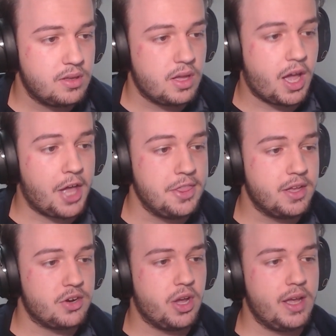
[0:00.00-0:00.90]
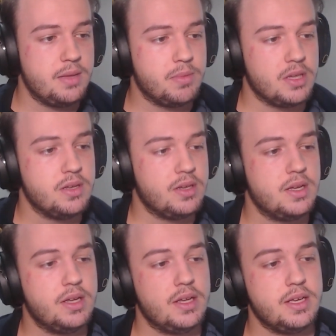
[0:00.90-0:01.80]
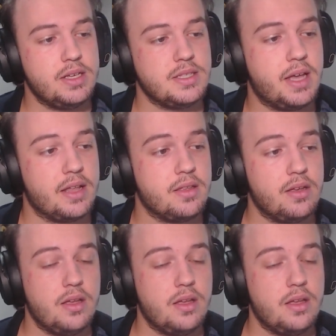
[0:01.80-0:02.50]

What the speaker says: under enemy is that